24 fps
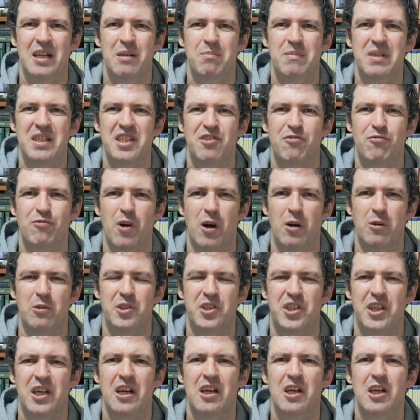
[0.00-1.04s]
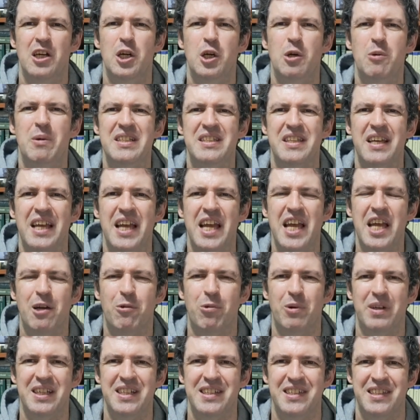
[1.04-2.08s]
Miss Roach, who is
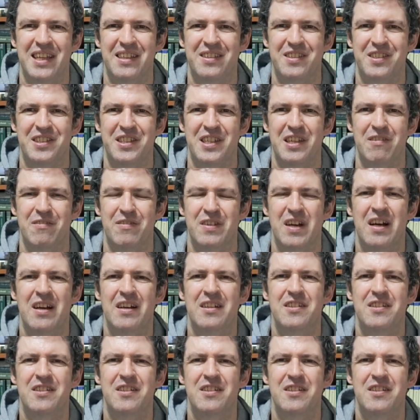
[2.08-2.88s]
equally sensitive